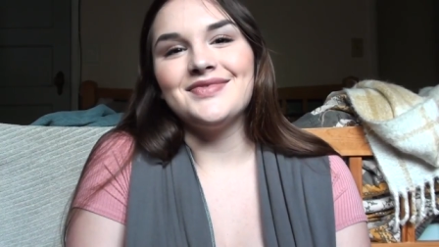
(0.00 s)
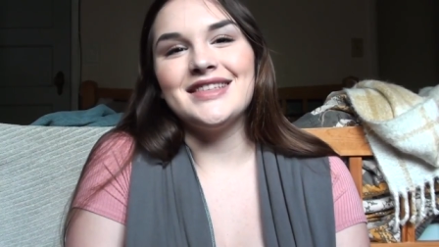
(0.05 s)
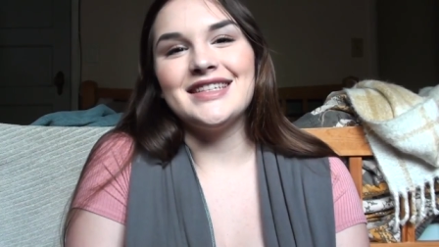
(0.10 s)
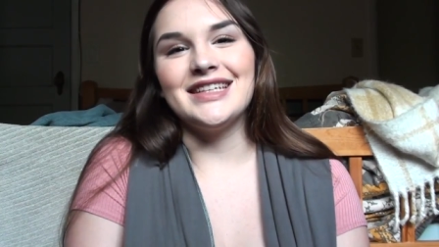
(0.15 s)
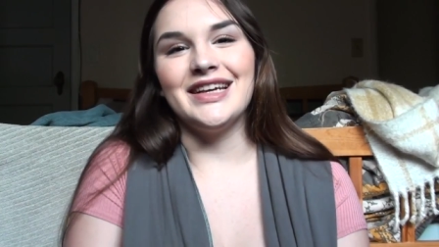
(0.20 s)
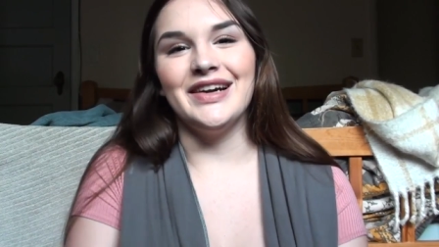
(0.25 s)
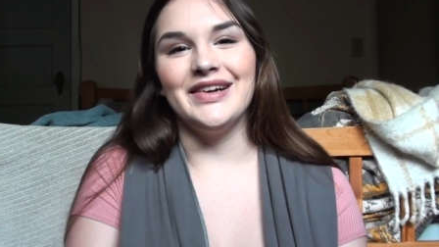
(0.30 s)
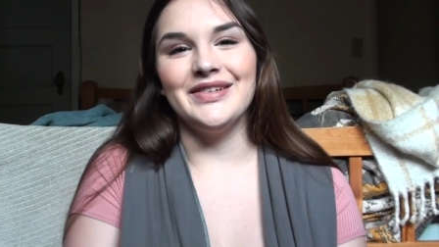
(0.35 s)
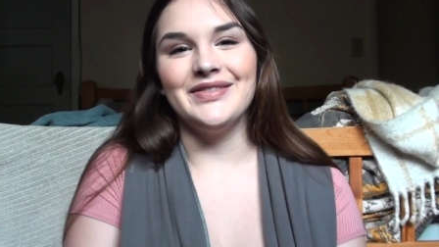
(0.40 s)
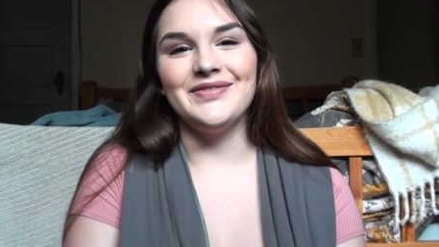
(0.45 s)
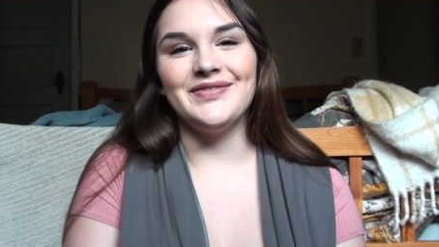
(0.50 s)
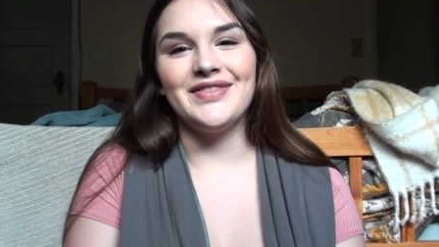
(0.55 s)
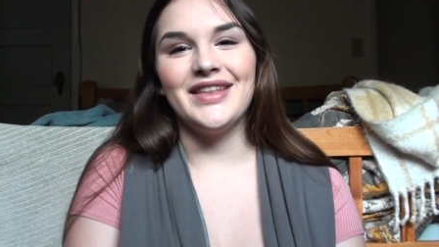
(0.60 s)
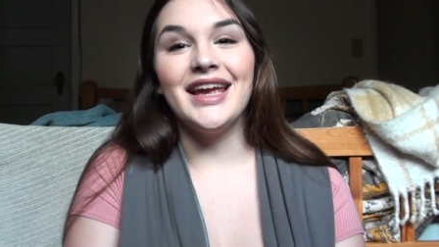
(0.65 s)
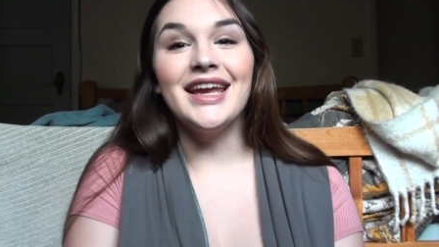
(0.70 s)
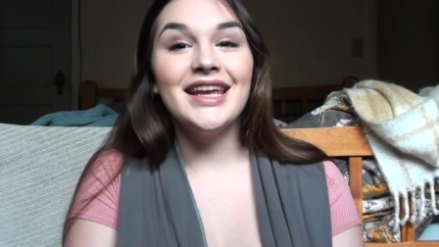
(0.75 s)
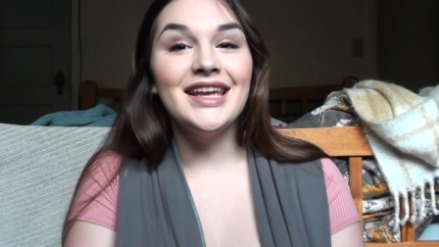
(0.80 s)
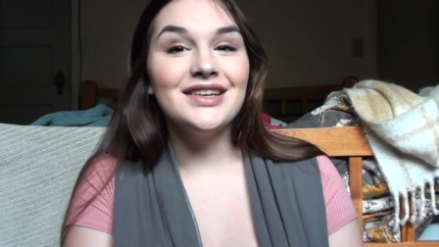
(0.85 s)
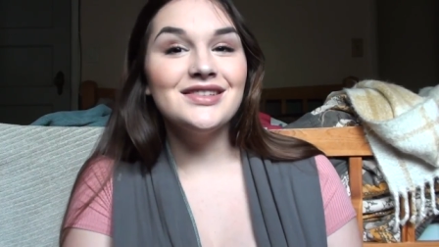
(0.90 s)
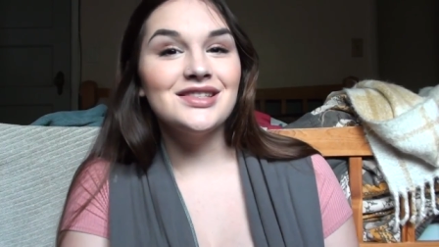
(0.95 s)
So,
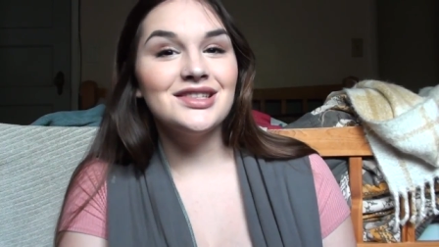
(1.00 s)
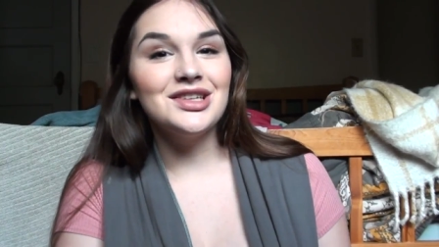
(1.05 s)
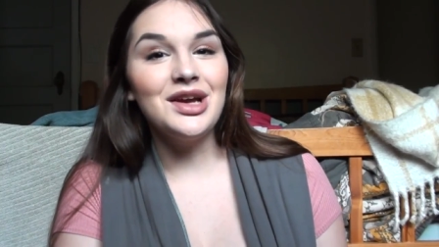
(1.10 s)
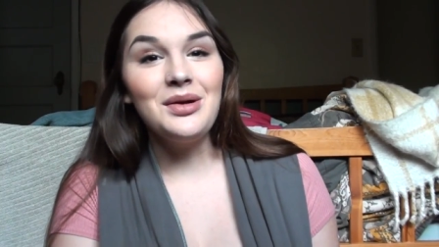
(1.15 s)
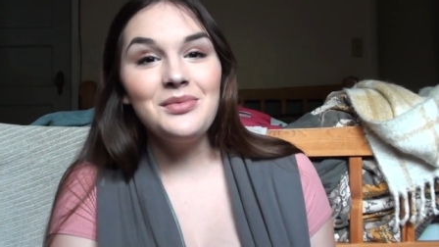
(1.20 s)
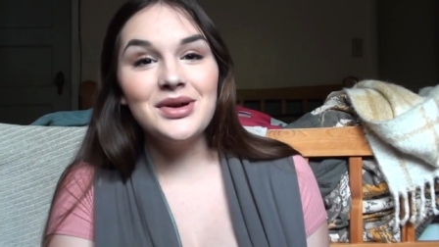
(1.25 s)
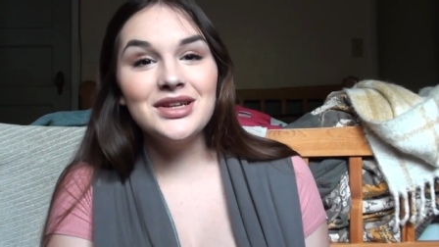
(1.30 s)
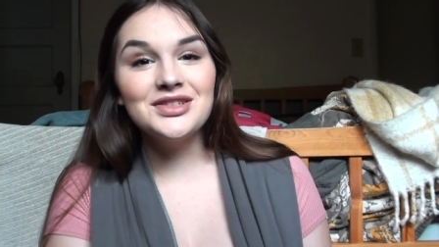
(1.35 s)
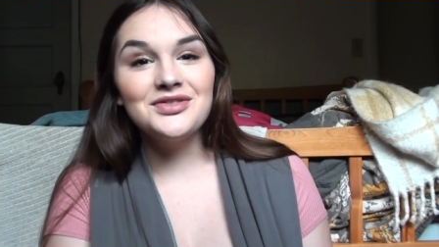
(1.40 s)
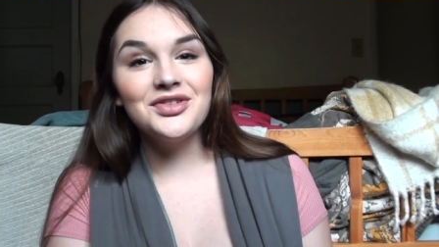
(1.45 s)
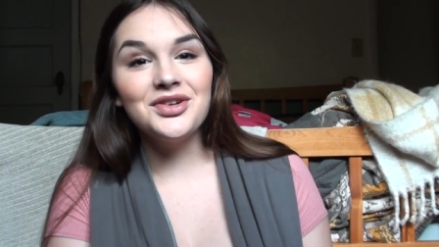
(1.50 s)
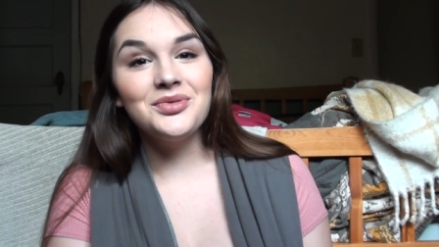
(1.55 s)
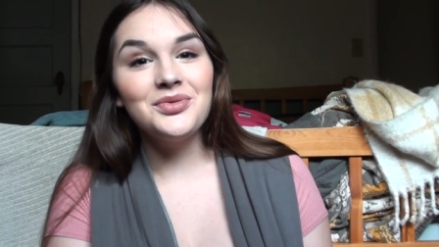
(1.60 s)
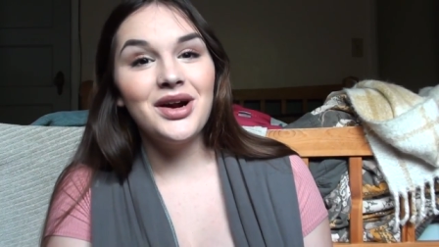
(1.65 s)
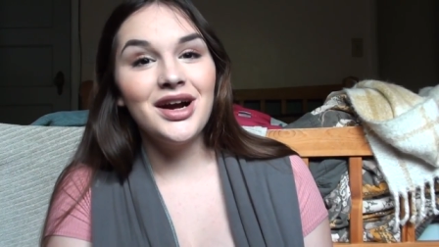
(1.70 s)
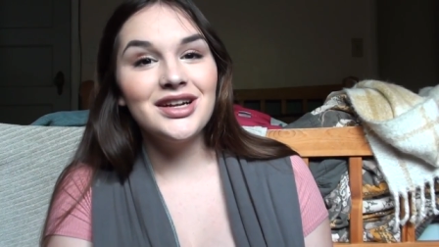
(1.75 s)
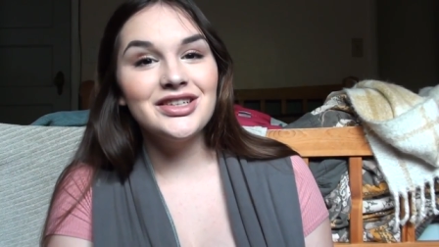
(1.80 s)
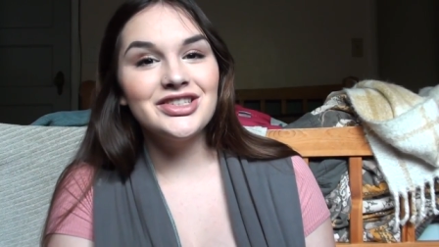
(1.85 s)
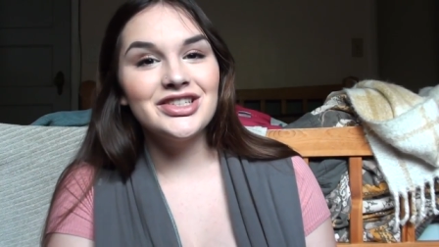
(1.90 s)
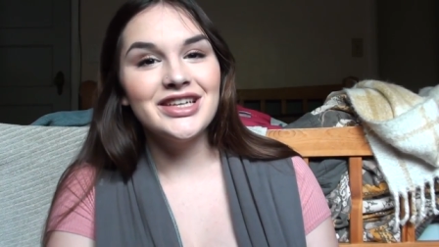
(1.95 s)
thank you so much for
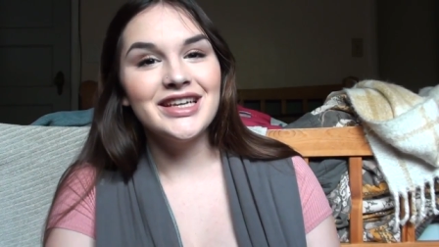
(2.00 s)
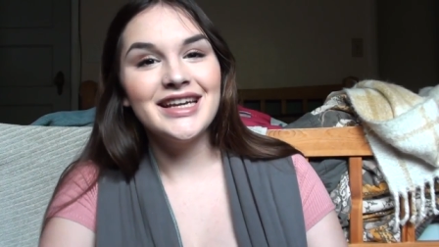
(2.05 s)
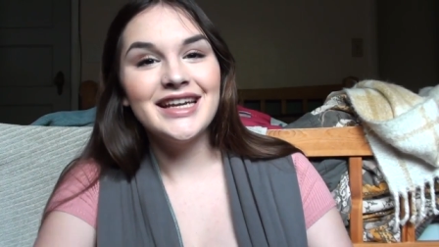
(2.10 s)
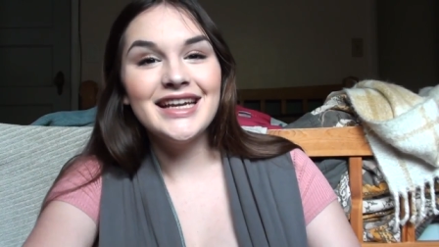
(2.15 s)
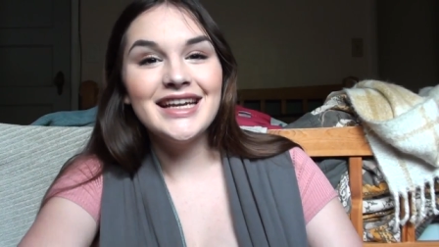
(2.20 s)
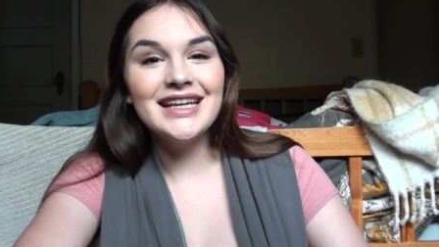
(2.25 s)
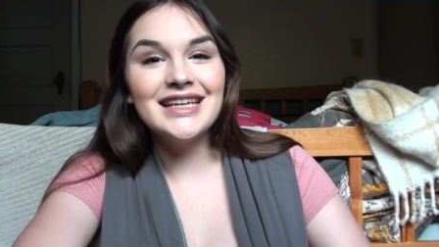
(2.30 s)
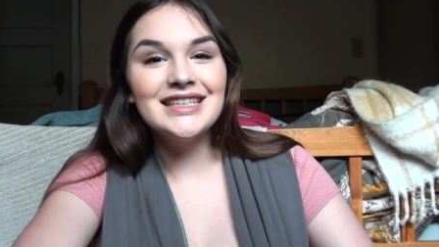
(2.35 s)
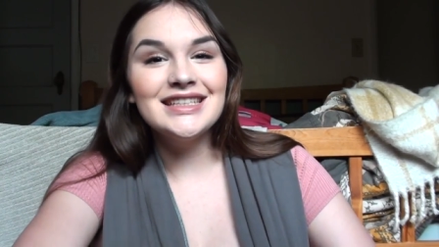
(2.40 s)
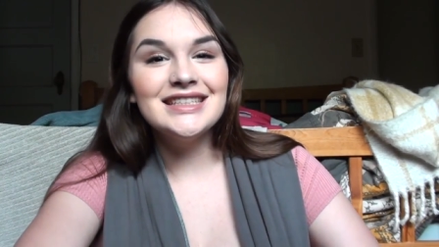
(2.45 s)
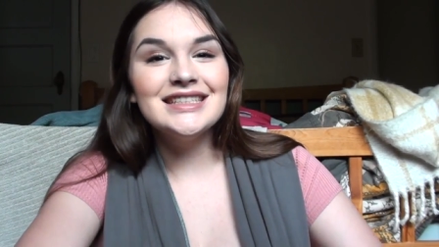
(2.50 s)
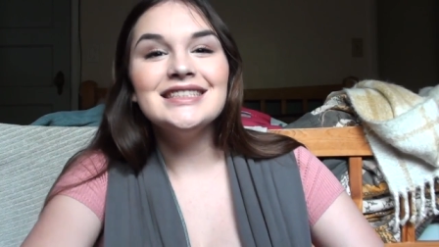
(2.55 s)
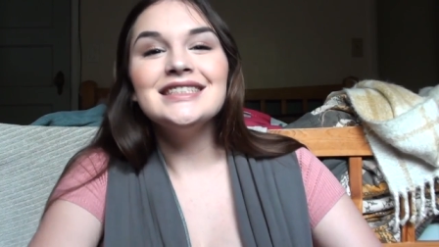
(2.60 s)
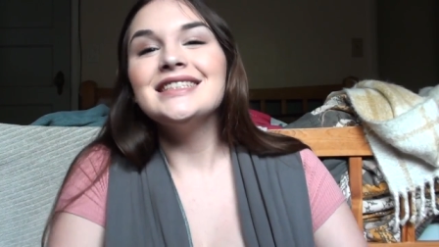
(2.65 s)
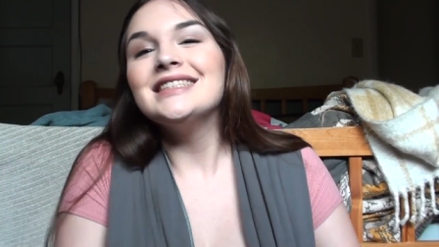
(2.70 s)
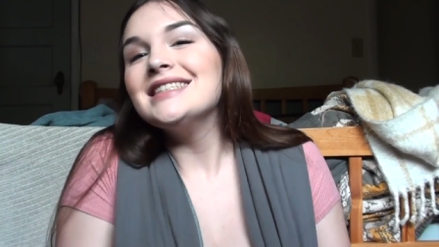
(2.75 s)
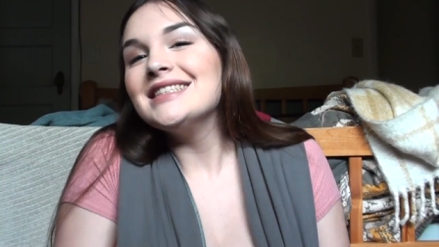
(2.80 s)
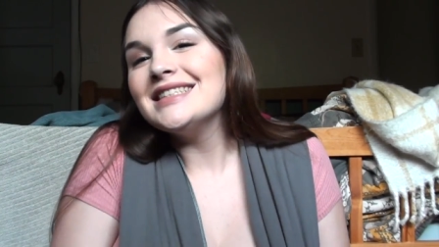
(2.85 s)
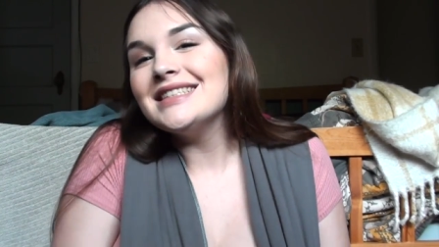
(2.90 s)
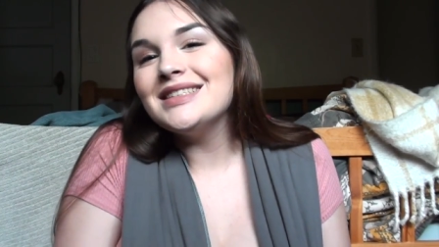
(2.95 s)
watching.
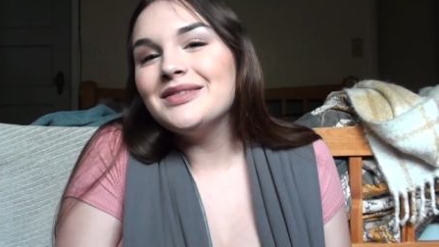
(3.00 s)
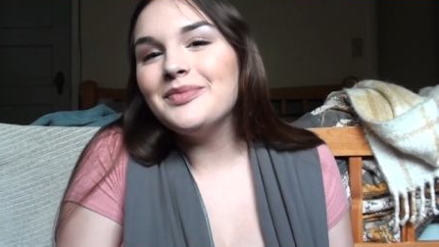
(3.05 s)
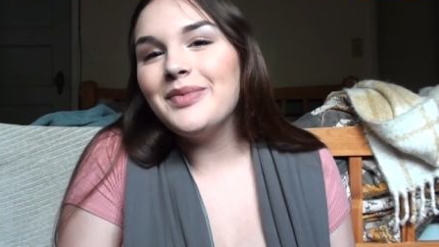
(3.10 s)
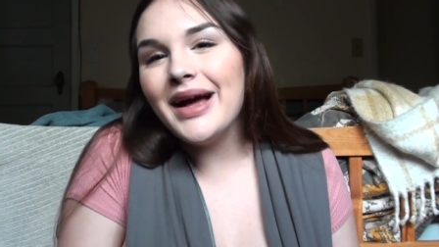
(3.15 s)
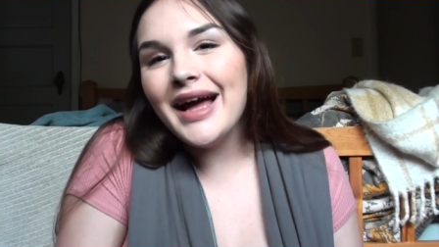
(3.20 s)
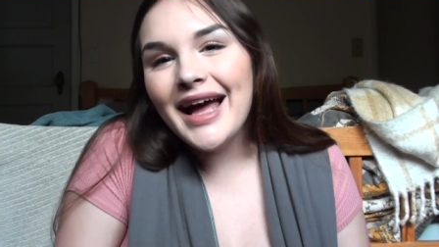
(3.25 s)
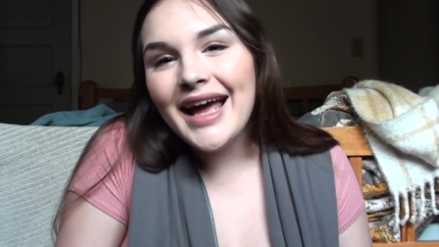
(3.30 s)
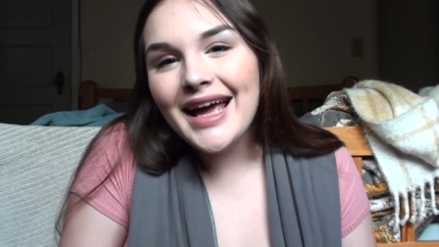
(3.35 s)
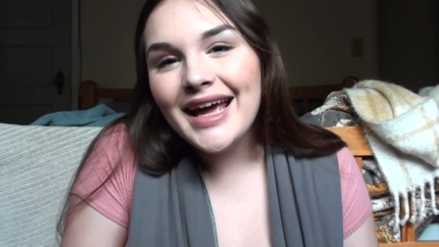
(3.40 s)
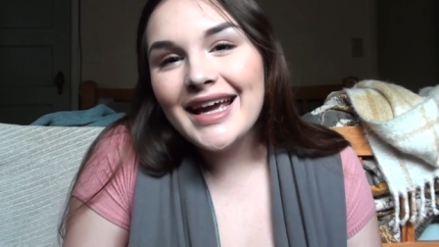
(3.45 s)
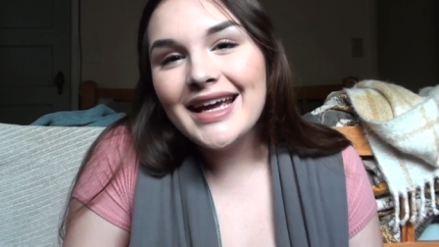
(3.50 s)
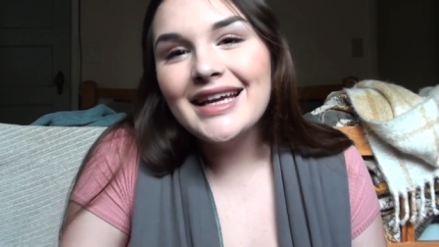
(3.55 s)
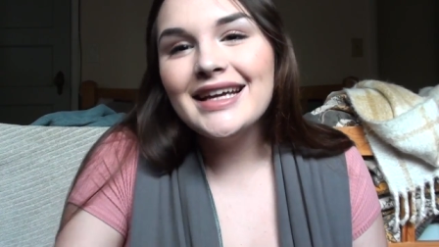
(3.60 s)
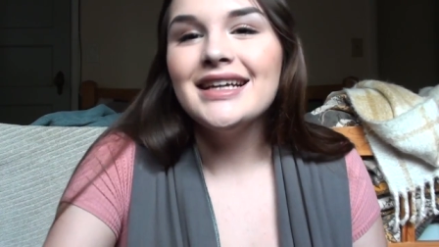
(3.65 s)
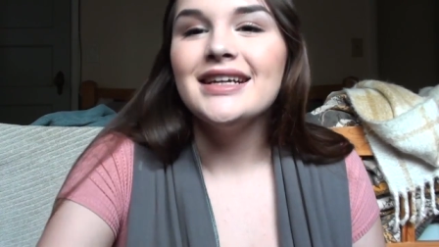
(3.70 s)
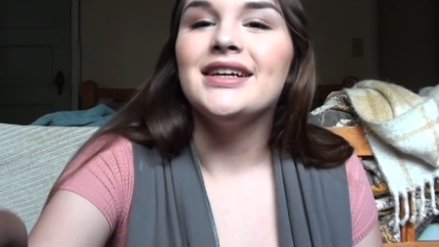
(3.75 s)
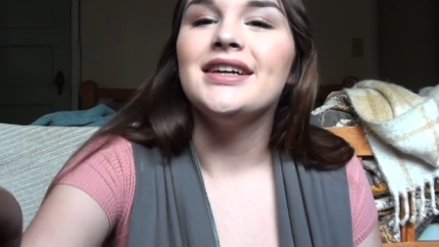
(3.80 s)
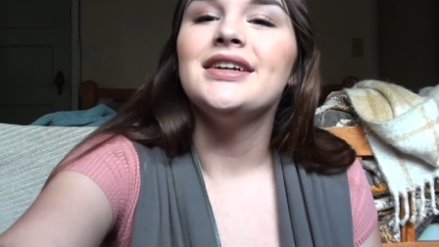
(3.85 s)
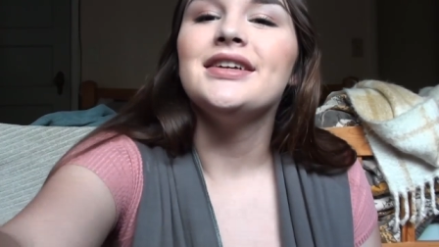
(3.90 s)
Bye!